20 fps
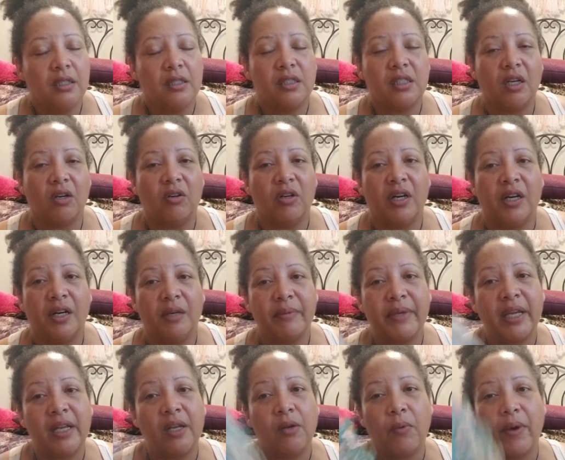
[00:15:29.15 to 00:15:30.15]
So, um,
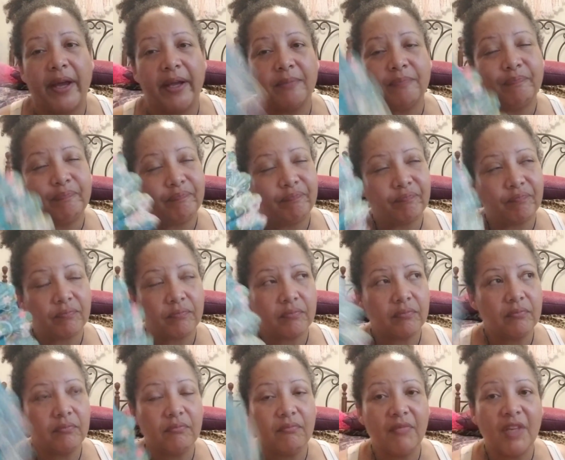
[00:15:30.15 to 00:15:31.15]
anyway,
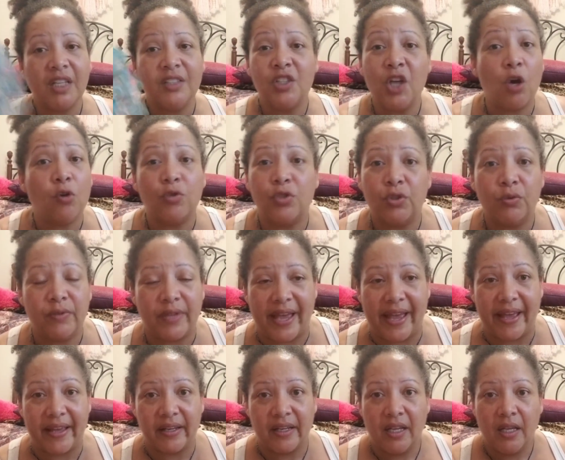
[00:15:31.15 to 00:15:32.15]
don't do that